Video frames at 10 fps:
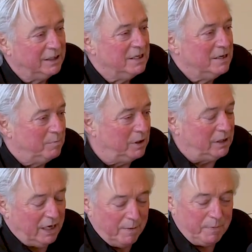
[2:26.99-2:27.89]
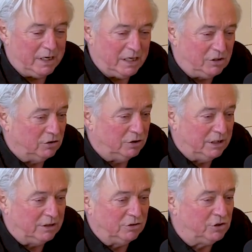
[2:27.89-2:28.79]
Mm-hmm. But happiness you
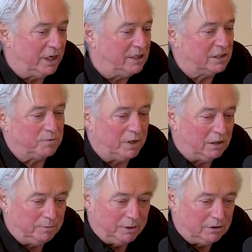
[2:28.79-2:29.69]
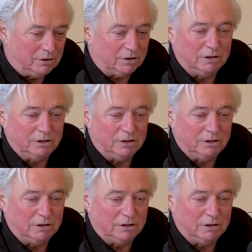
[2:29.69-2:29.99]
need to chase as well, because